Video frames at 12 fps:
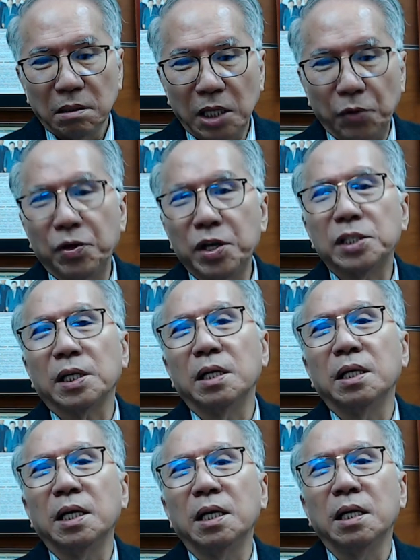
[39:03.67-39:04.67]
they
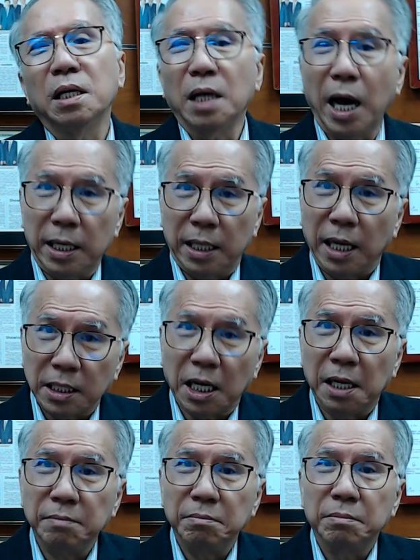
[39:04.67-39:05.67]
recently, at that
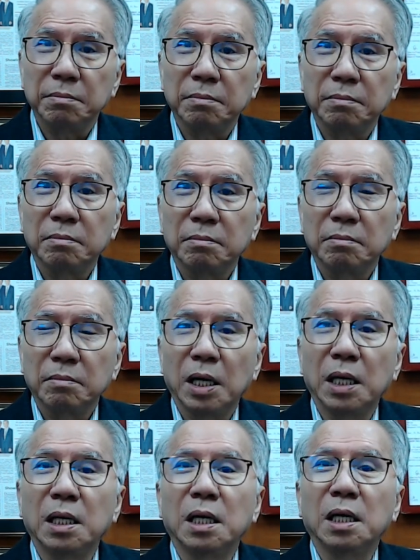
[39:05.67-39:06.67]
time,
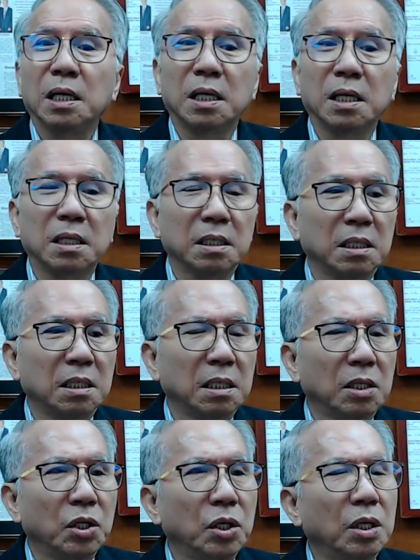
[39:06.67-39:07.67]
and
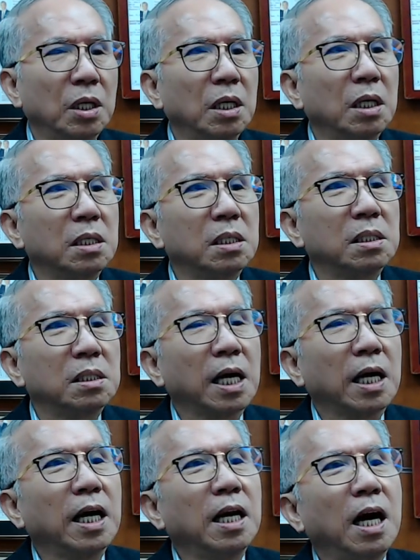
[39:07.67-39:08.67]

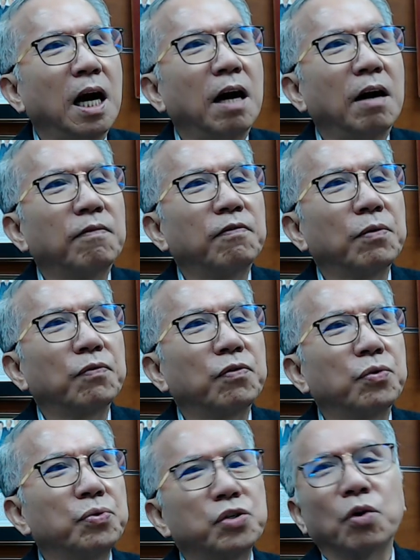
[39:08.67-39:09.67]
second half of
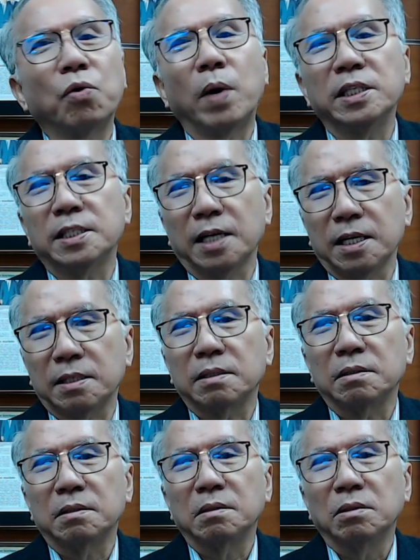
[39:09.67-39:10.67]
2016,
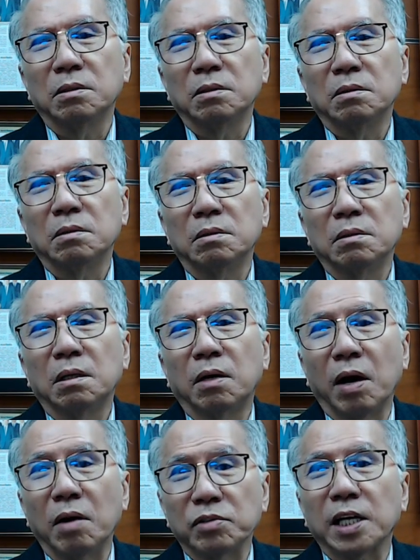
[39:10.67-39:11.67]

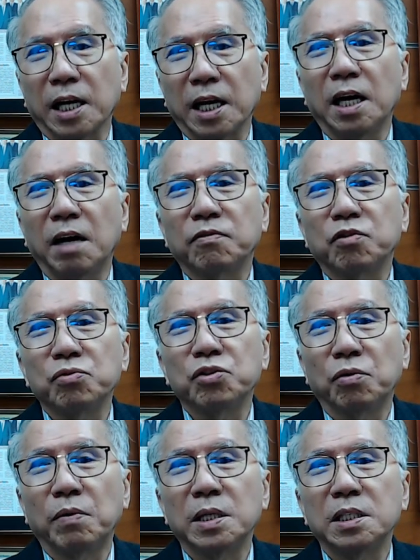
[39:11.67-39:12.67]
around second half
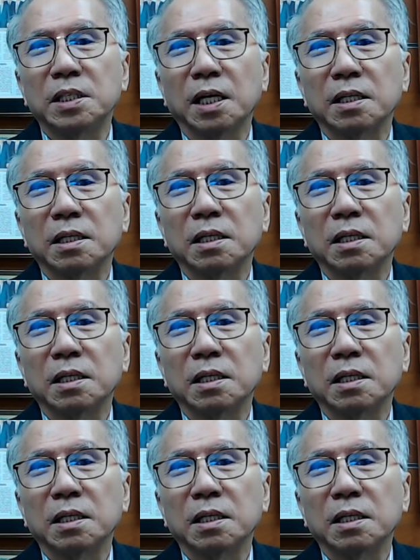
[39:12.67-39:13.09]
2016,